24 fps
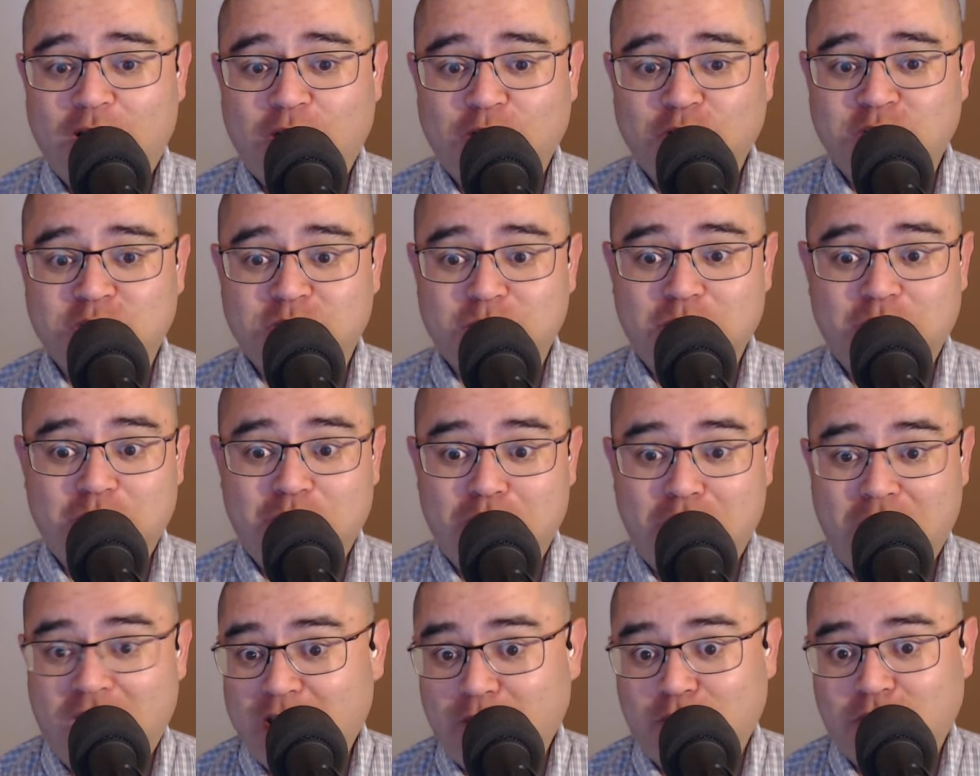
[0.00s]
house.
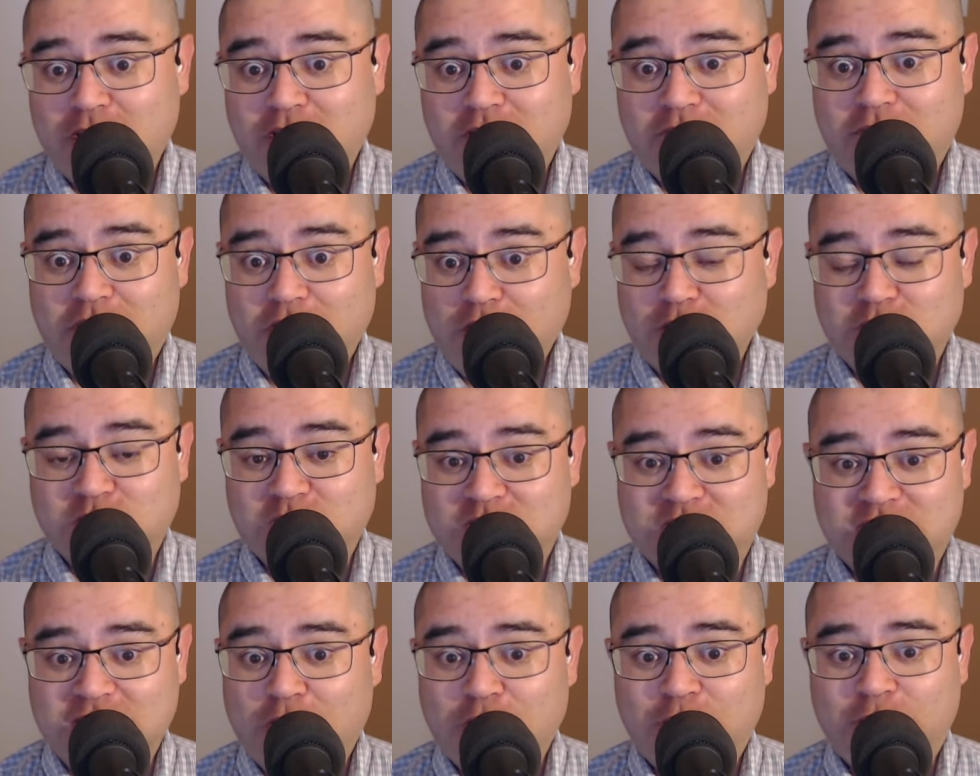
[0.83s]
Maybe
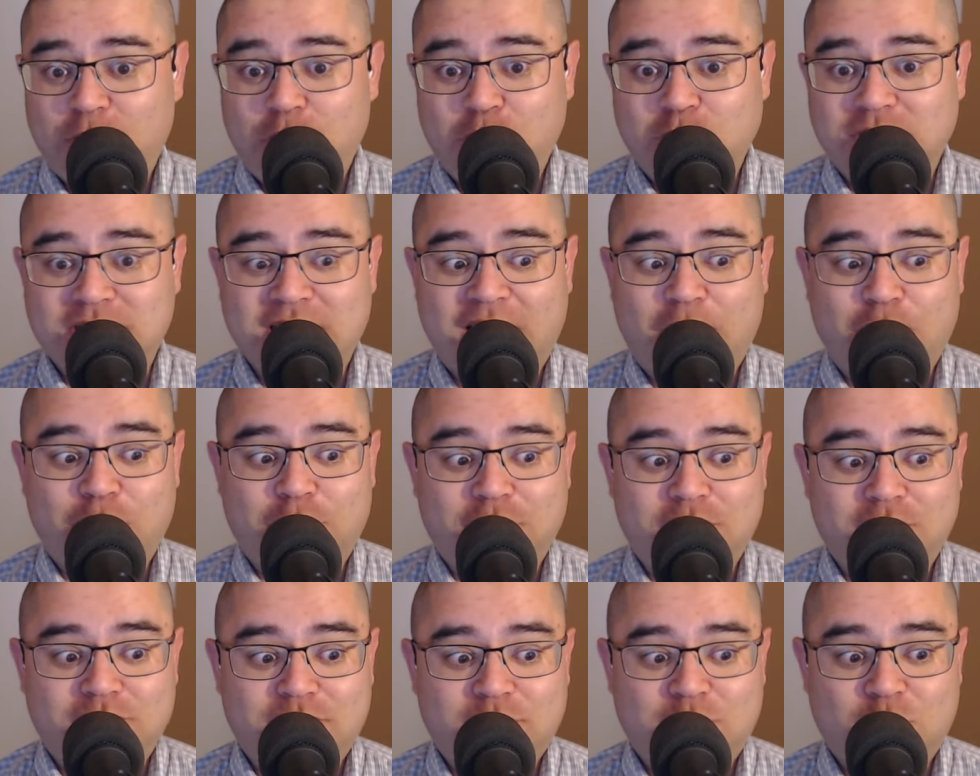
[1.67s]
there's a cell phone
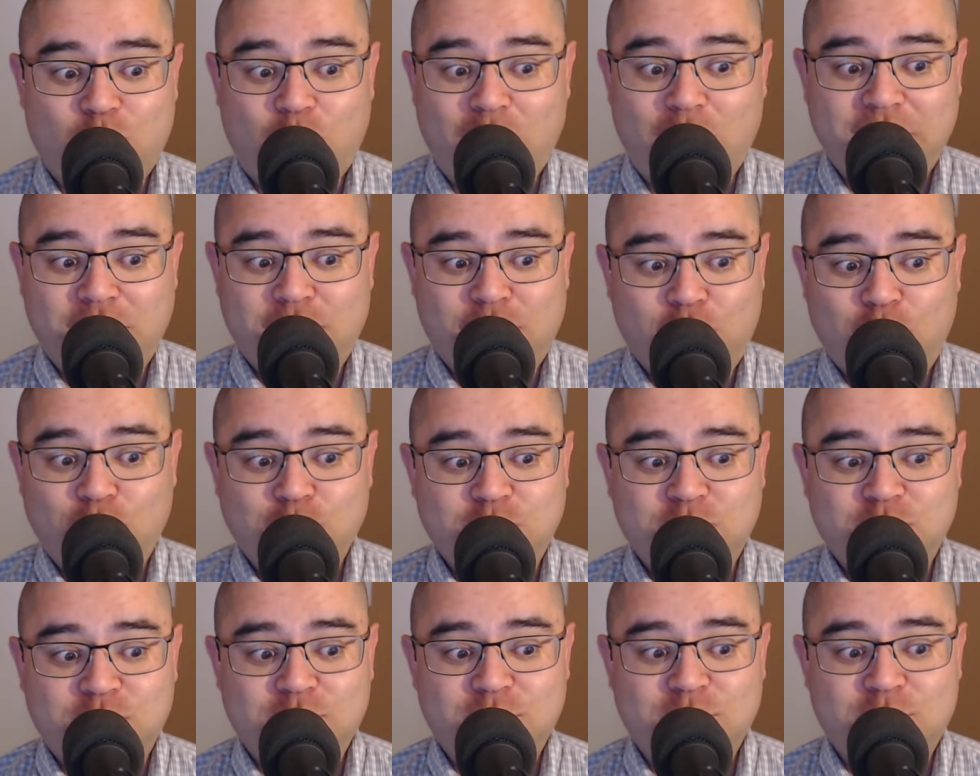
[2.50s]
tower quite
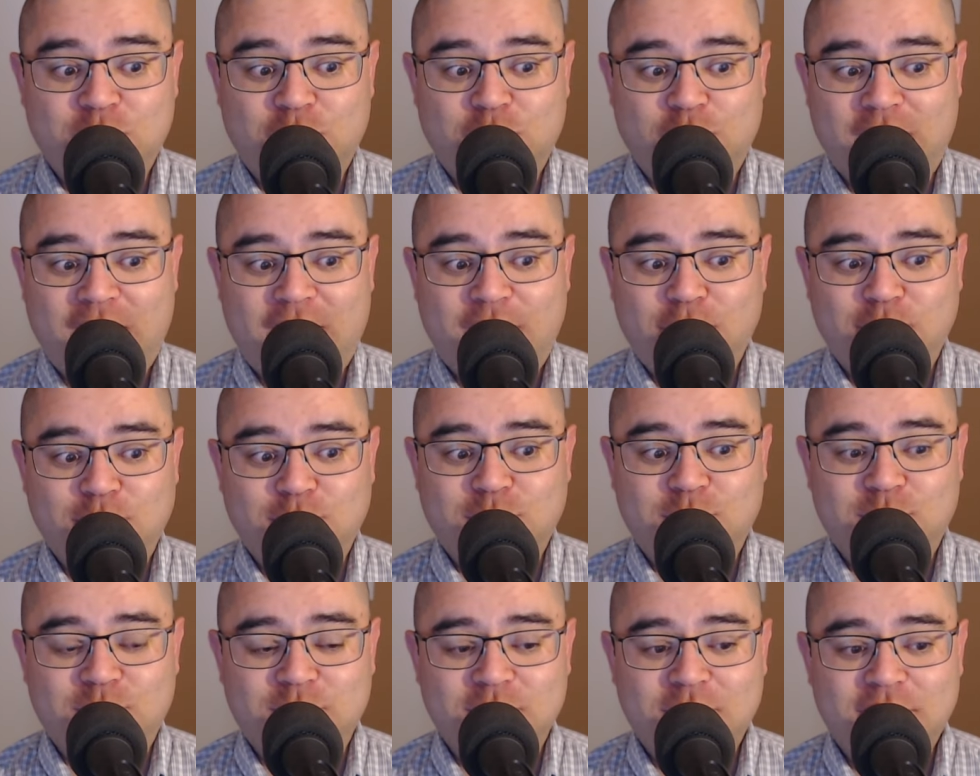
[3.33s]
close to your
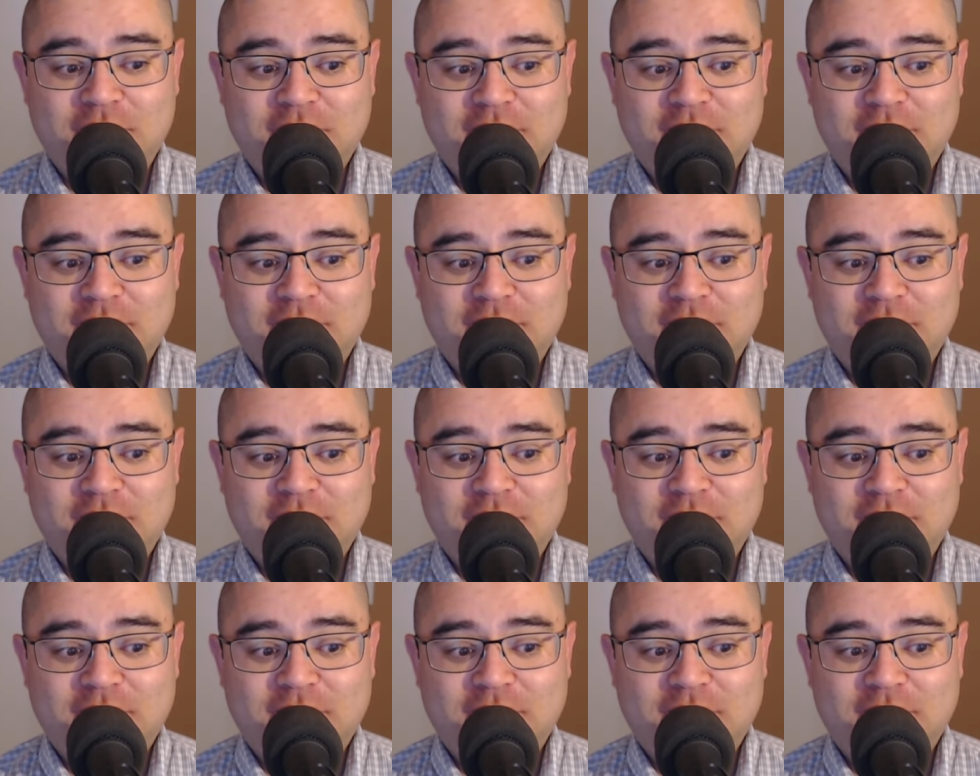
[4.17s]
house.